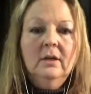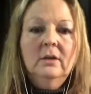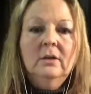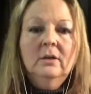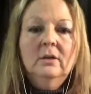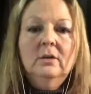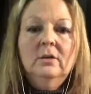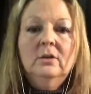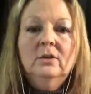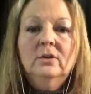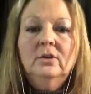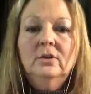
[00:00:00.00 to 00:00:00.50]

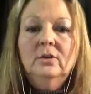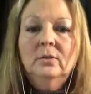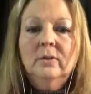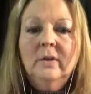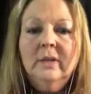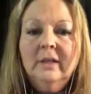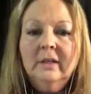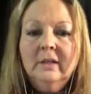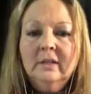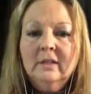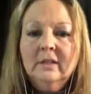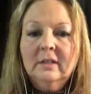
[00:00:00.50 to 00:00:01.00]
to
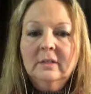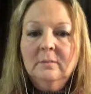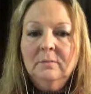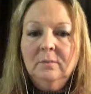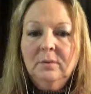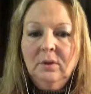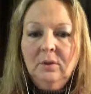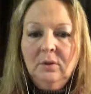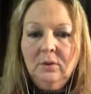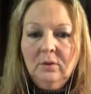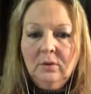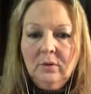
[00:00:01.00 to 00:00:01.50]

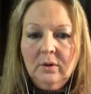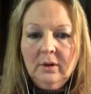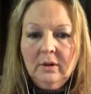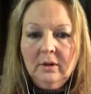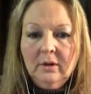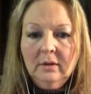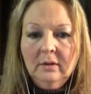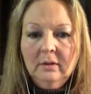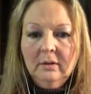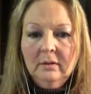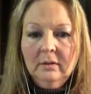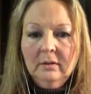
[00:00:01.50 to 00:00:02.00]
explore
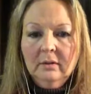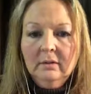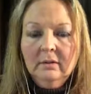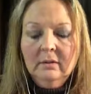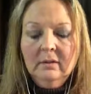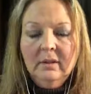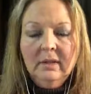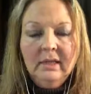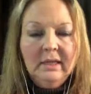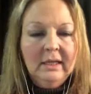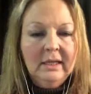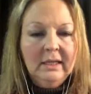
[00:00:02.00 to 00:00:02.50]

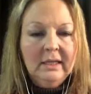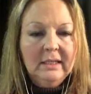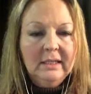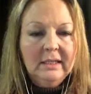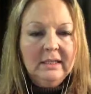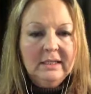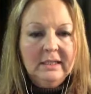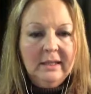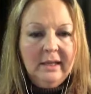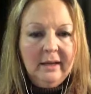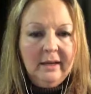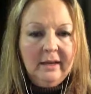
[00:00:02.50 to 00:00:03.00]
the
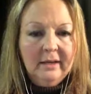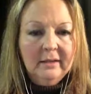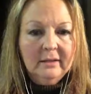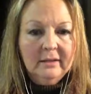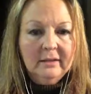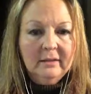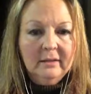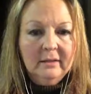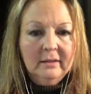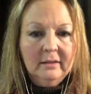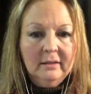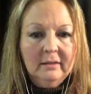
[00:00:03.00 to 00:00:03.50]
intent
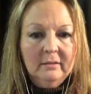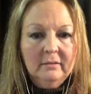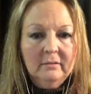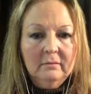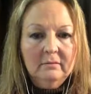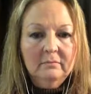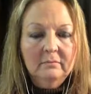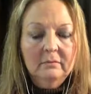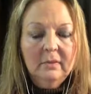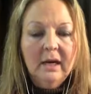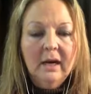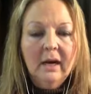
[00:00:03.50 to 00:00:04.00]

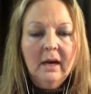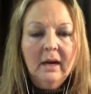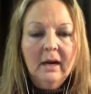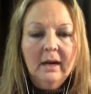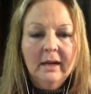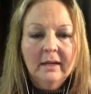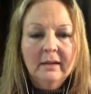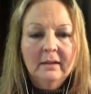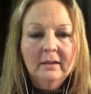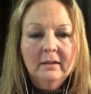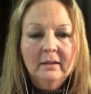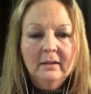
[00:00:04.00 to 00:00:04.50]
behind
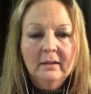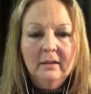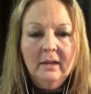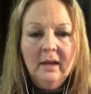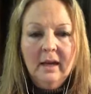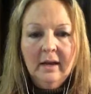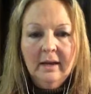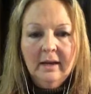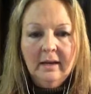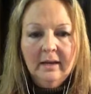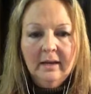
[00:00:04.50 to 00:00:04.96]
the lying.